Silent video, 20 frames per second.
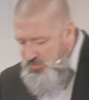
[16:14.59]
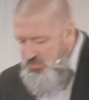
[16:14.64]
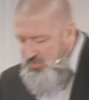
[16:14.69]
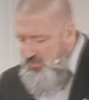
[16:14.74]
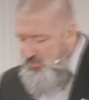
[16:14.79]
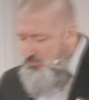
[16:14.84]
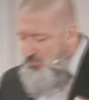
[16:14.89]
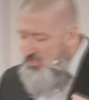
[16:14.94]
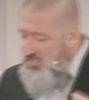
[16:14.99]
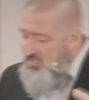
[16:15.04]

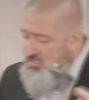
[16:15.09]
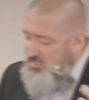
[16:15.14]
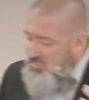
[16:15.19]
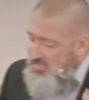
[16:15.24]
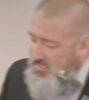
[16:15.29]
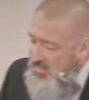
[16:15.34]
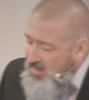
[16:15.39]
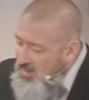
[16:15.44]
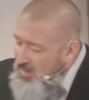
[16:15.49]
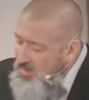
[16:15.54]
things because
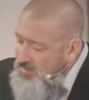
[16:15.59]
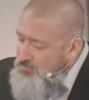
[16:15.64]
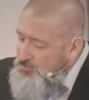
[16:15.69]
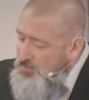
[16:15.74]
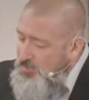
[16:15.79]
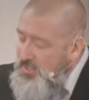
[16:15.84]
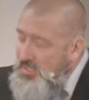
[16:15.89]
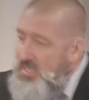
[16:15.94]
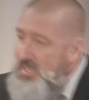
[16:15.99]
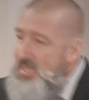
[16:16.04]
God
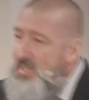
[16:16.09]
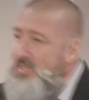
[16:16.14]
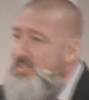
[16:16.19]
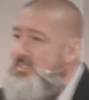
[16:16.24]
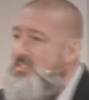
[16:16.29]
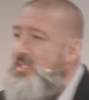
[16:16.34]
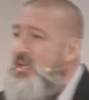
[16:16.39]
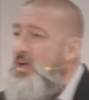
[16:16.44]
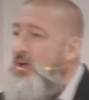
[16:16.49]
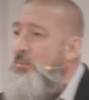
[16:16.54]
plays